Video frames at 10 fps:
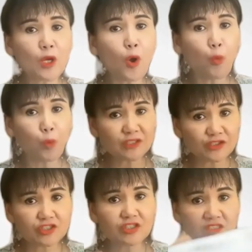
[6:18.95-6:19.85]
What
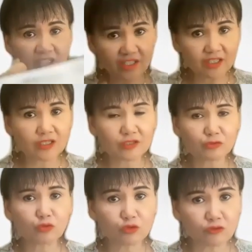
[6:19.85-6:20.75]
she's here to
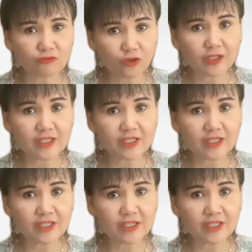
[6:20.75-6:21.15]
look for